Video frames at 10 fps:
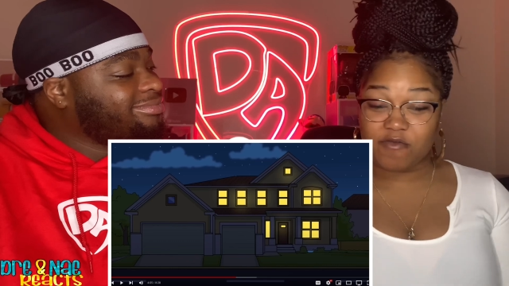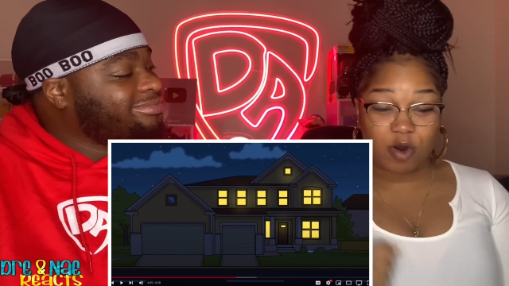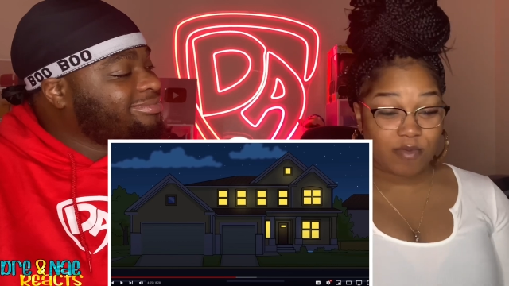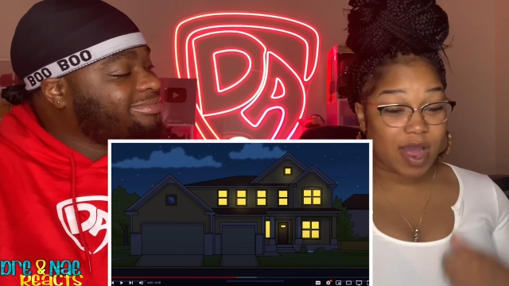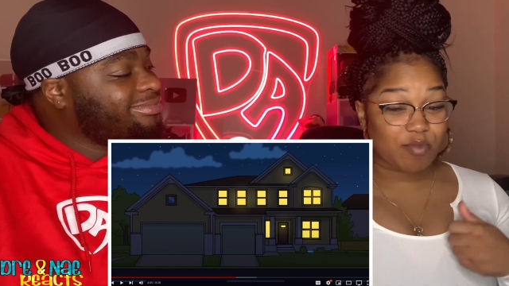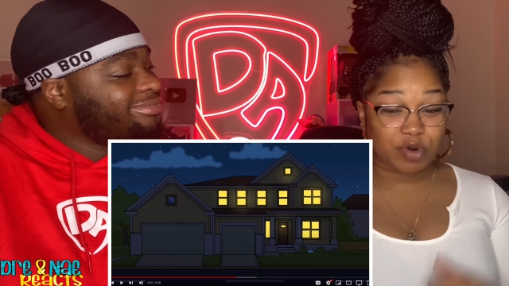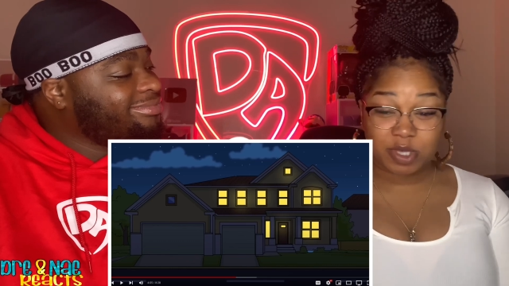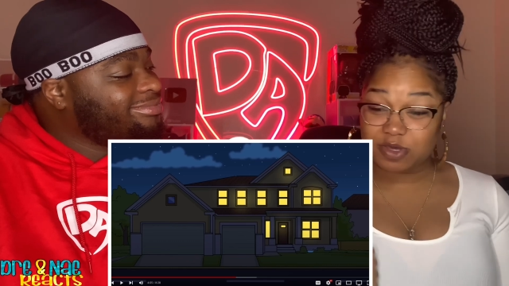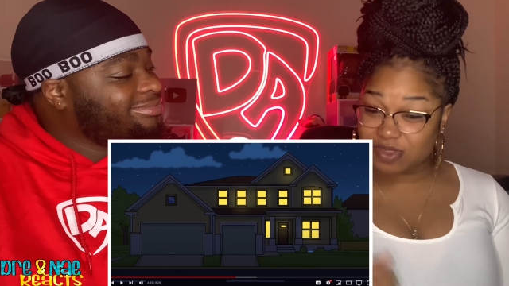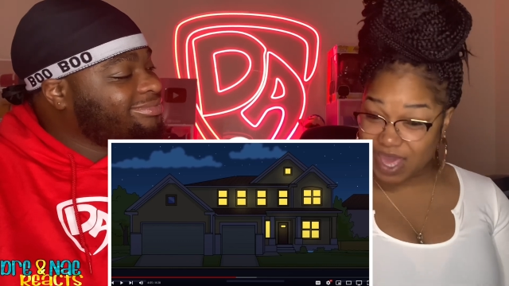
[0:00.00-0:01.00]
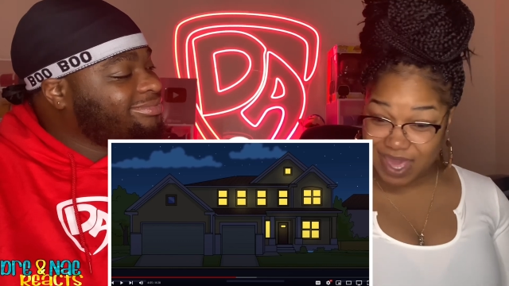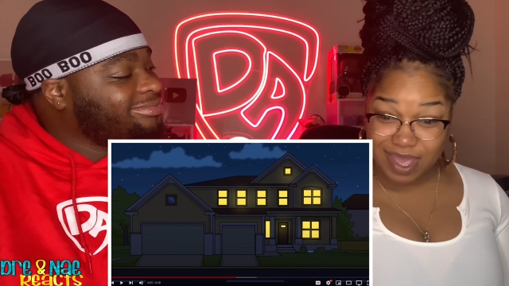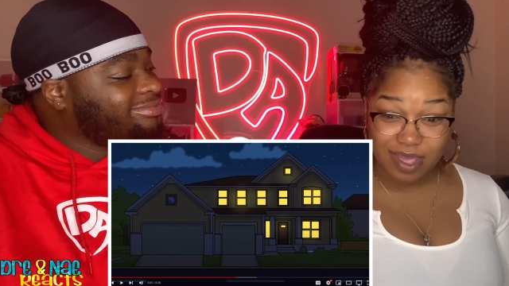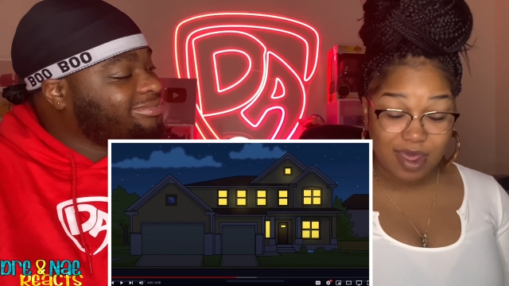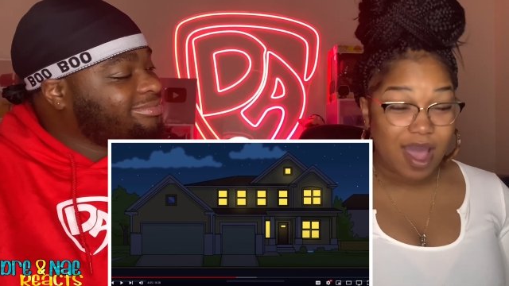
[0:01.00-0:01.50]
Speaker 1: on my brother's
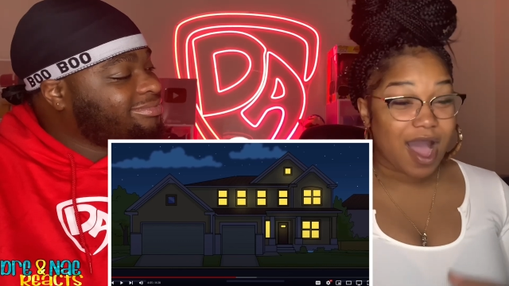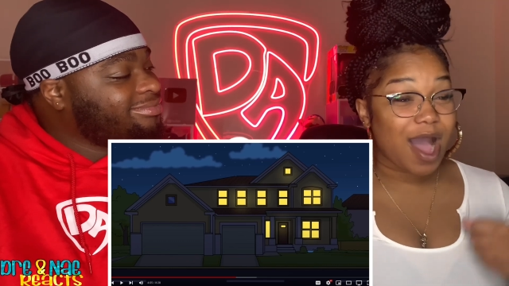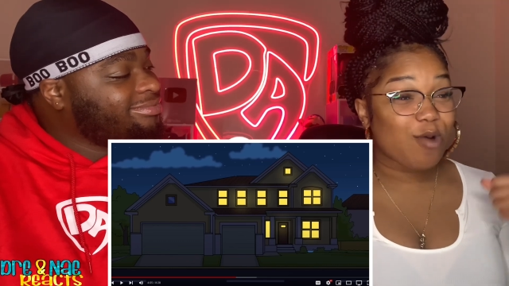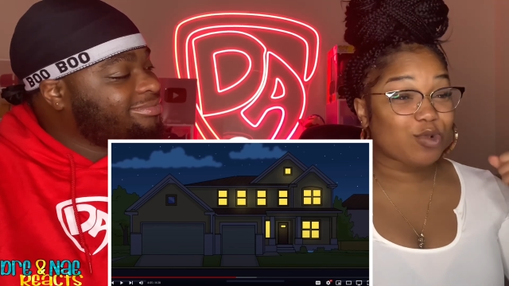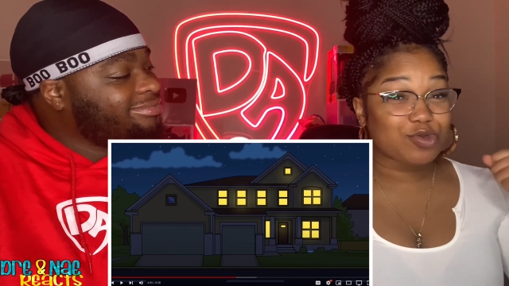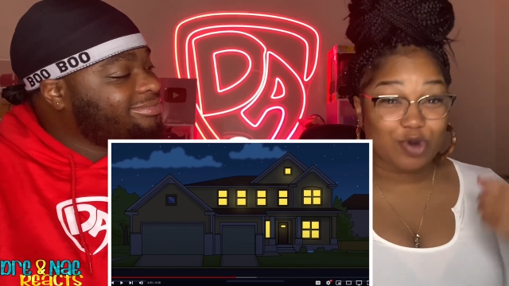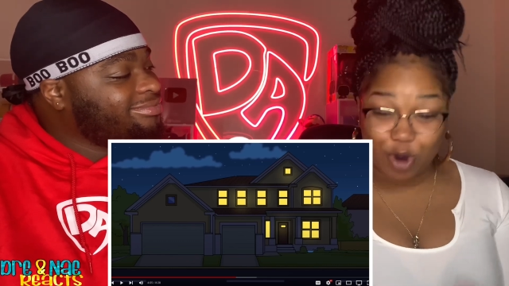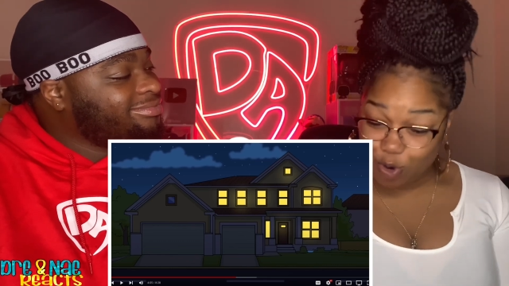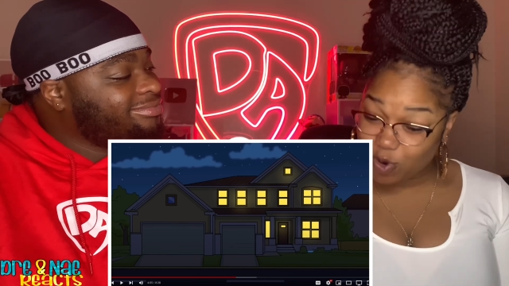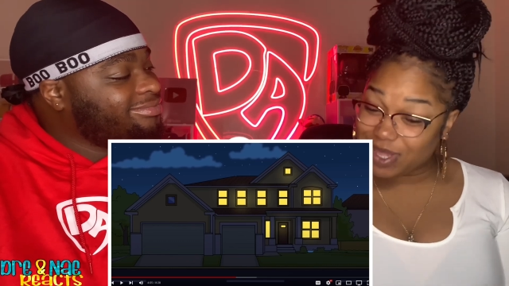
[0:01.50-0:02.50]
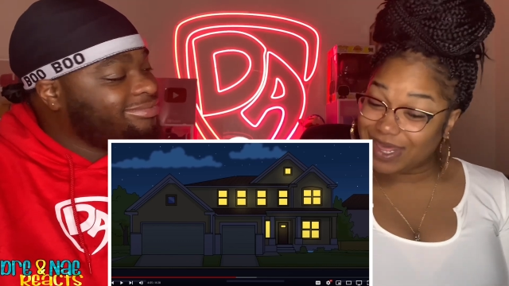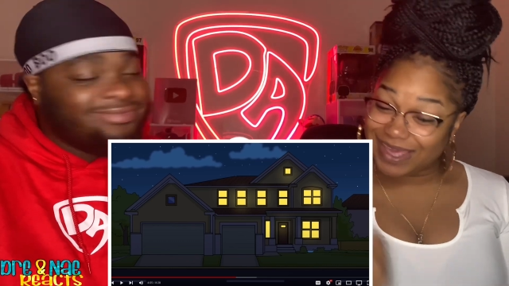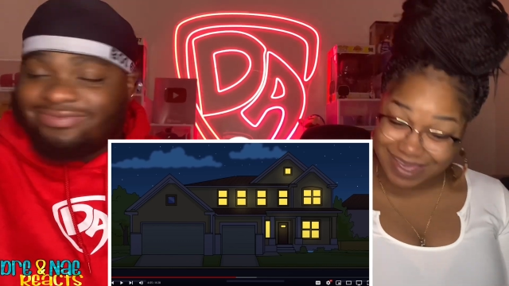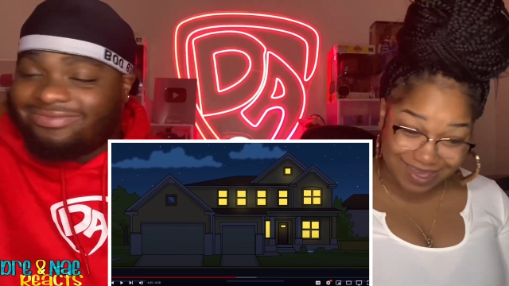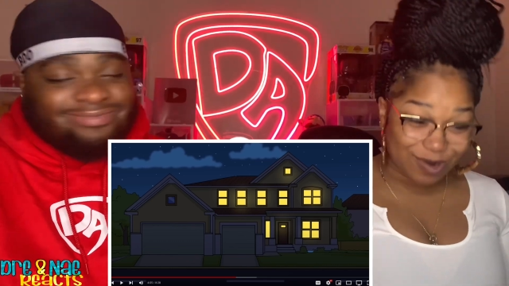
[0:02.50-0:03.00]
head, I was going
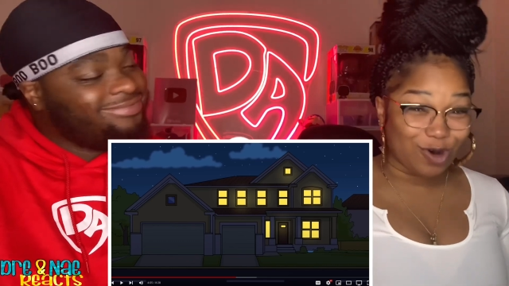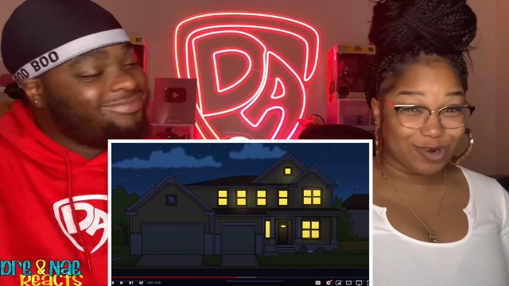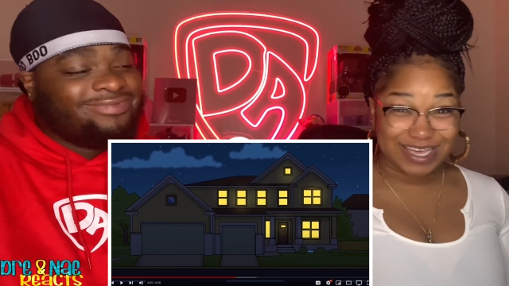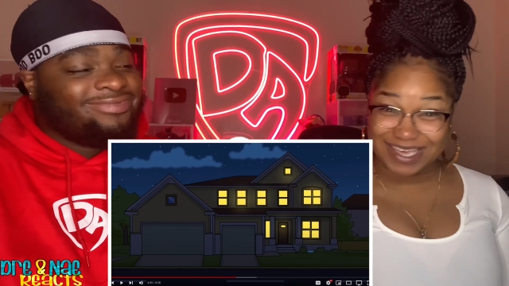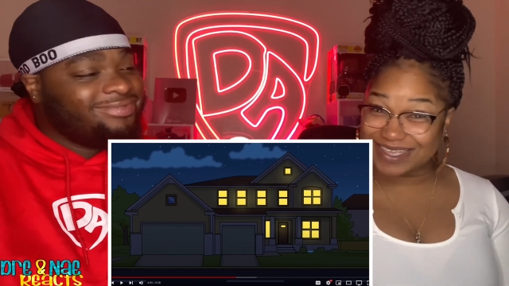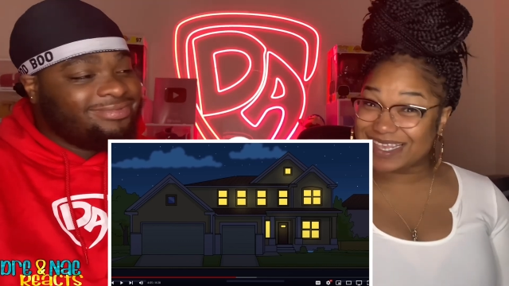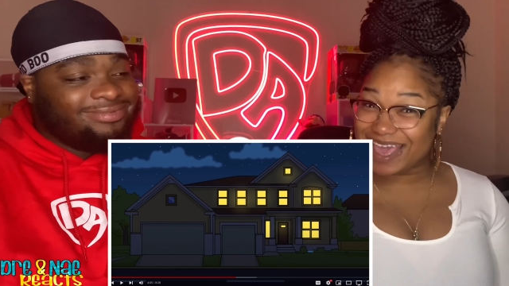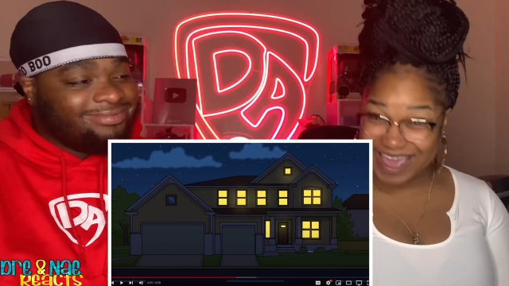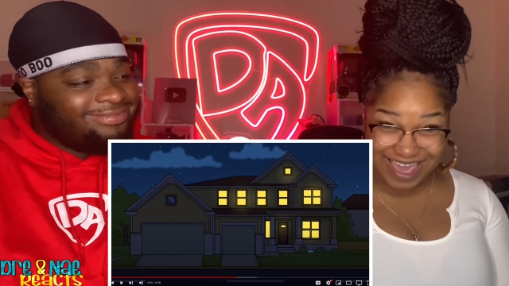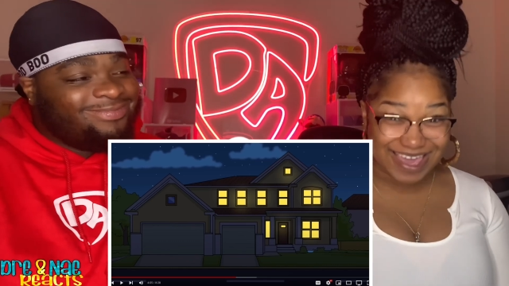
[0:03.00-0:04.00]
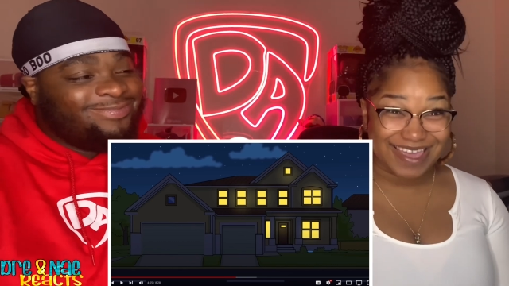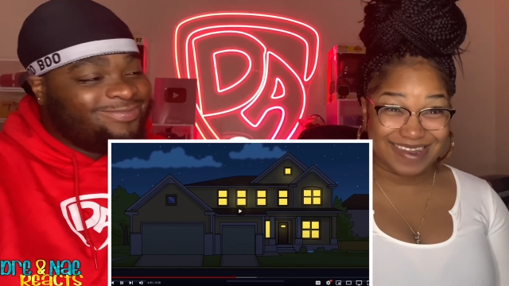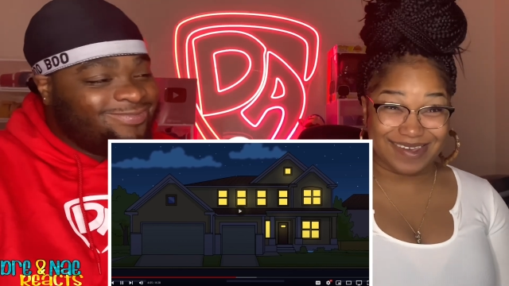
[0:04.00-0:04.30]
in on his head.